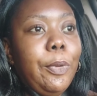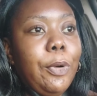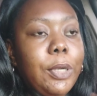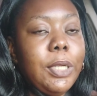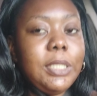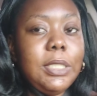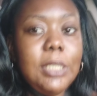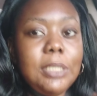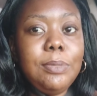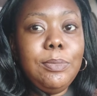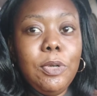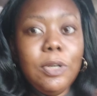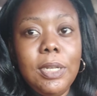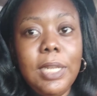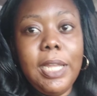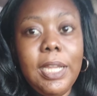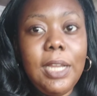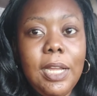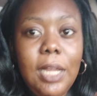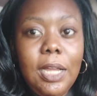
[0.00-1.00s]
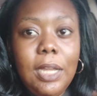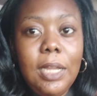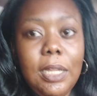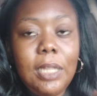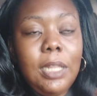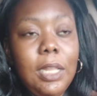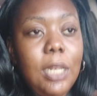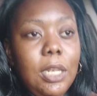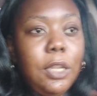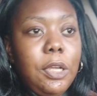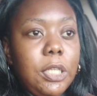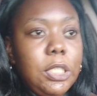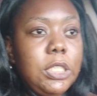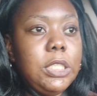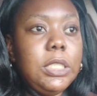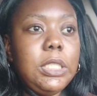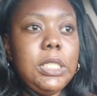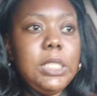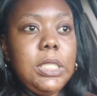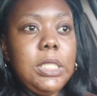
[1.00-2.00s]
but it's more like a
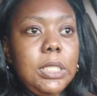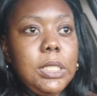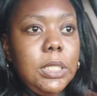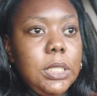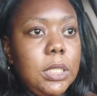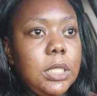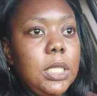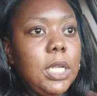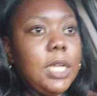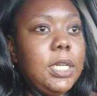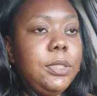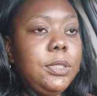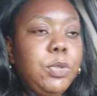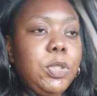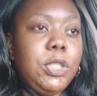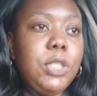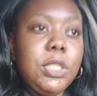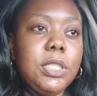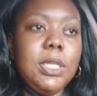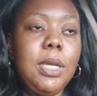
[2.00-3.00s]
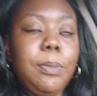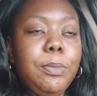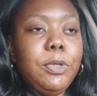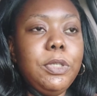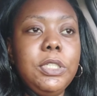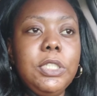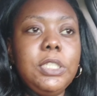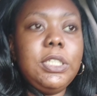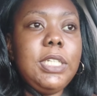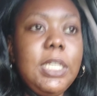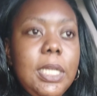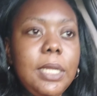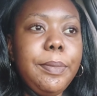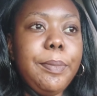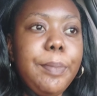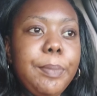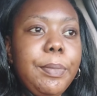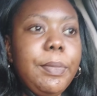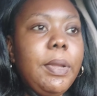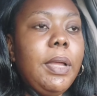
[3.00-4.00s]
lunch thing with just a brunch
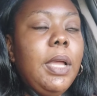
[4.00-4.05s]
name.